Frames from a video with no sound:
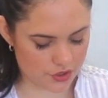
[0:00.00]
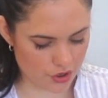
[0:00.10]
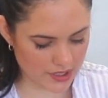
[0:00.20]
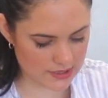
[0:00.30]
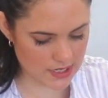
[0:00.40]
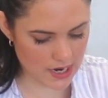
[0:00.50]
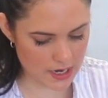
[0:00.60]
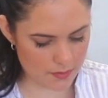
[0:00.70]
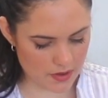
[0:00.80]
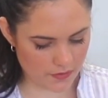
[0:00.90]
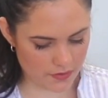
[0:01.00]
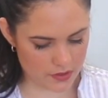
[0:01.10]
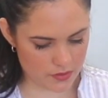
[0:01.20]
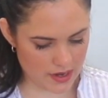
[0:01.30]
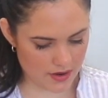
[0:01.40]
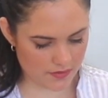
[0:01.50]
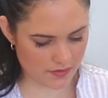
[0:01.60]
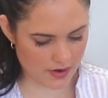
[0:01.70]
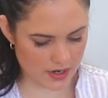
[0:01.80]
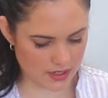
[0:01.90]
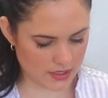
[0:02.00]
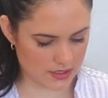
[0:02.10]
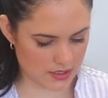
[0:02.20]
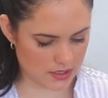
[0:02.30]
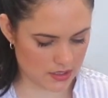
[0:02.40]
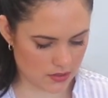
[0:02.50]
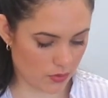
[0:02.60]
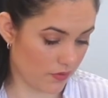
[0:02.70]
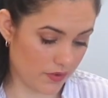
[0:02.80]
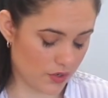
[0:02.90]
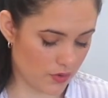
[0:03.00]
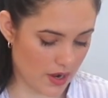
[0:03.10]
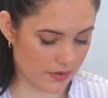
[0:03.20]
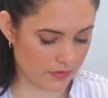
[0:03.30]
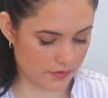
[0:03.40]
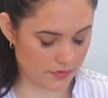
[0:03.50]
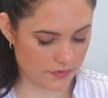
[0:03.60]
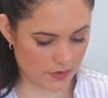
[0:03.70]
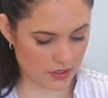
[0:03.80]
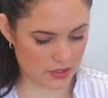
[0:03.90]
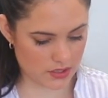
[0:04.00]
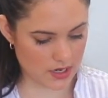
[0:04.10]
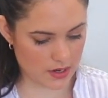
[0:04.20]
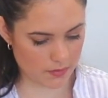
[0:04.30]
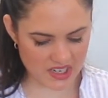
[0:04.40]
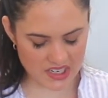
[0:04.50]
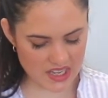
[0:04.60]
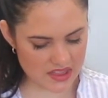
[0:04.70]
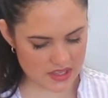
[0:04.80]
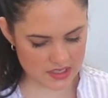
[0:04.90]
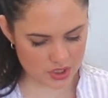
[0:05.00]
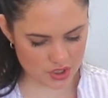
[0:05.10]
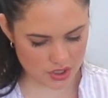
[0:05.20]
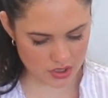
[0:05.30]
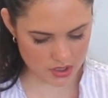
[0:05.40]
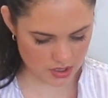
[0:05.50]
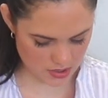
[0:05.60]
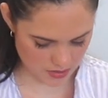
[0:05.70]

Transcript: dried thyme if you can't find, or if you don't have fresh thyme. I'm gonna let this cook